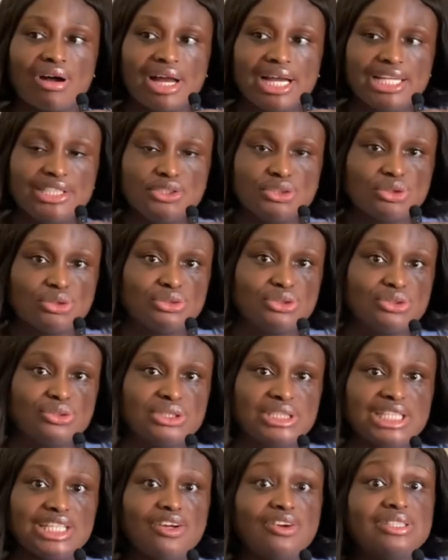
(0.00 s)

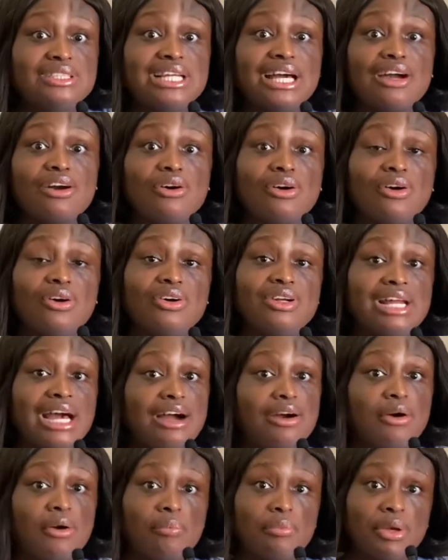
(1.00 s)
introducing
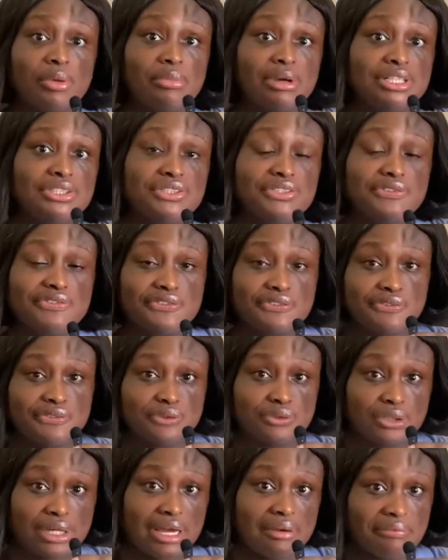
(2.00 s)
other complementary
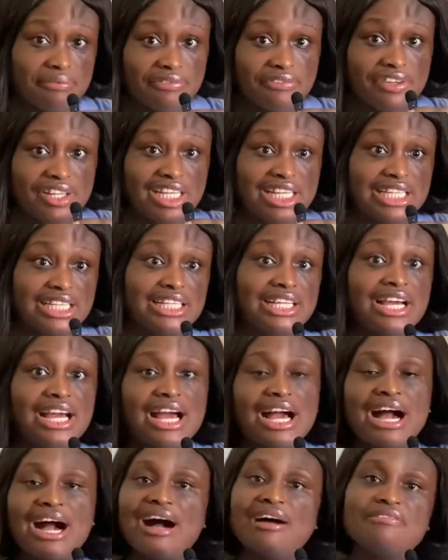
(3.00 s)
feeding
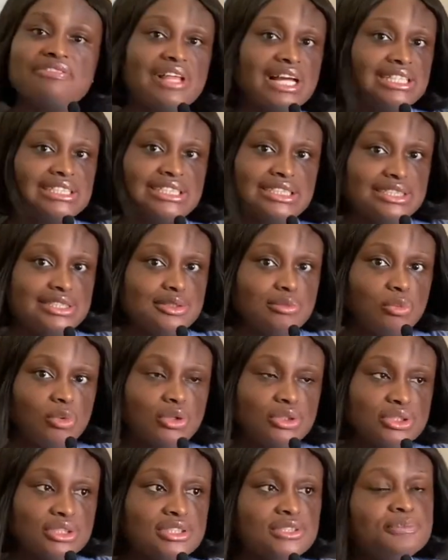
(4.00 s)
after 6
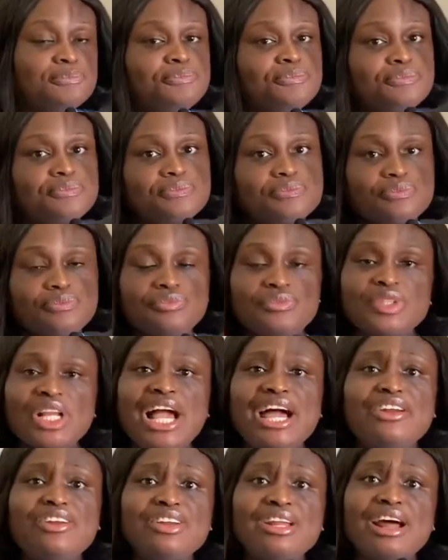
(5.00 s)
months.
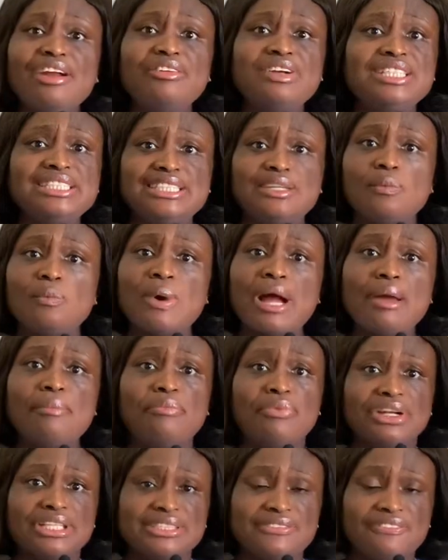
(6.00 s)
Another reason why
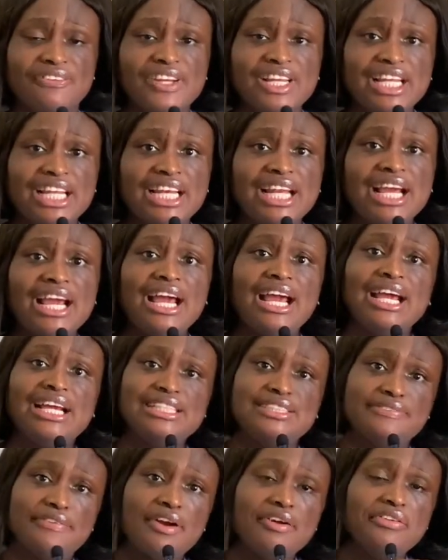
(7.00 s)
breastfeeding
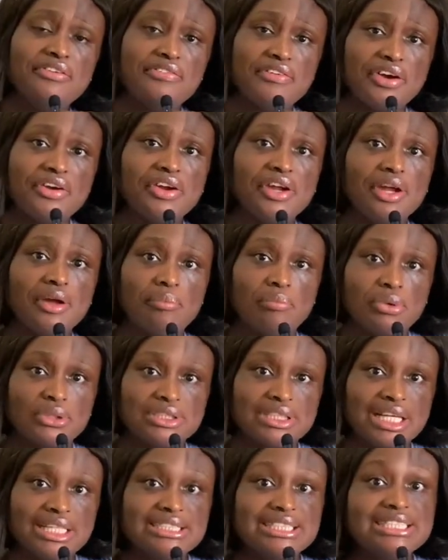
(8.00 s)
is very, very
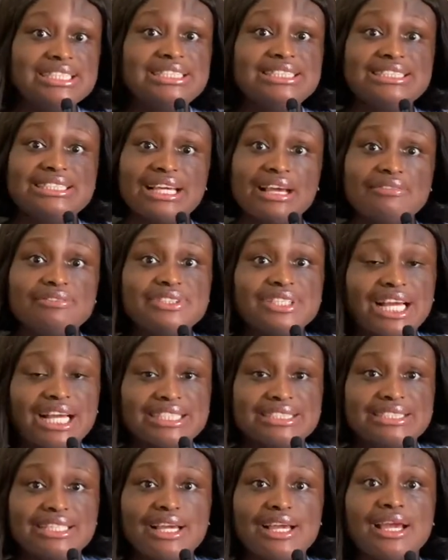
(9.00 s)
important: it serves
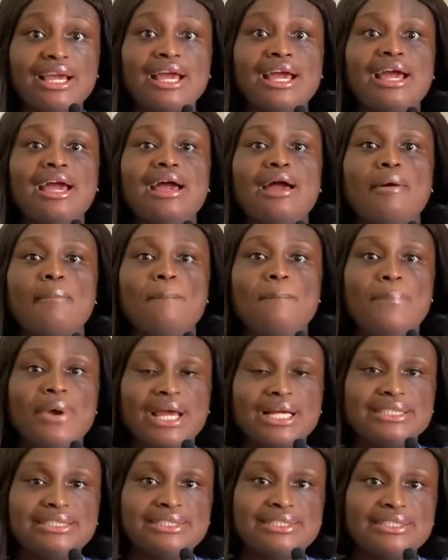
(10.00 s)
as a
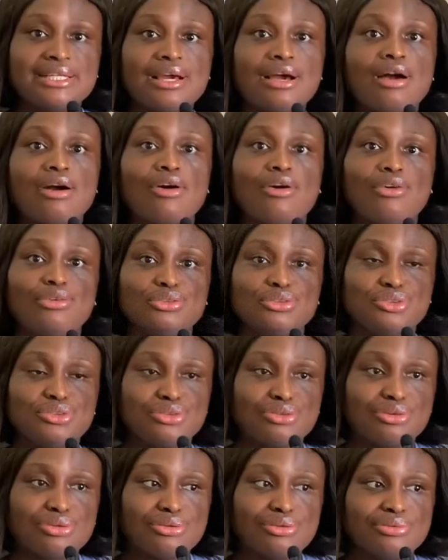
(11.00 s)
birth
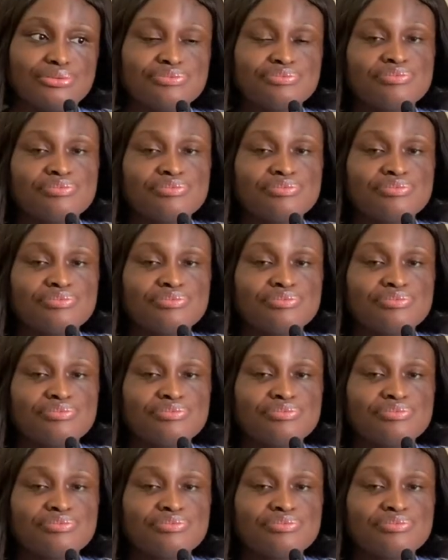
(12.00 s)
control.